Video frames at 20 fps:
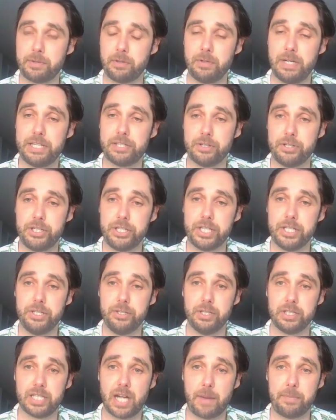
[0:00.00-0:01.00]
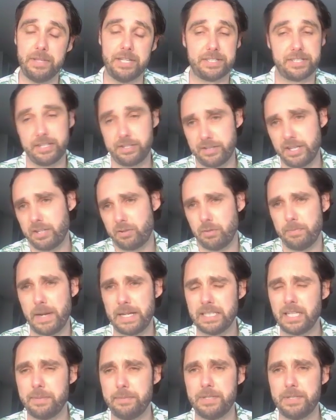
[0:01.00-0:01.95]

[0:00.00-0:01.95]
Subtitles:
research you can do on top of this would mainly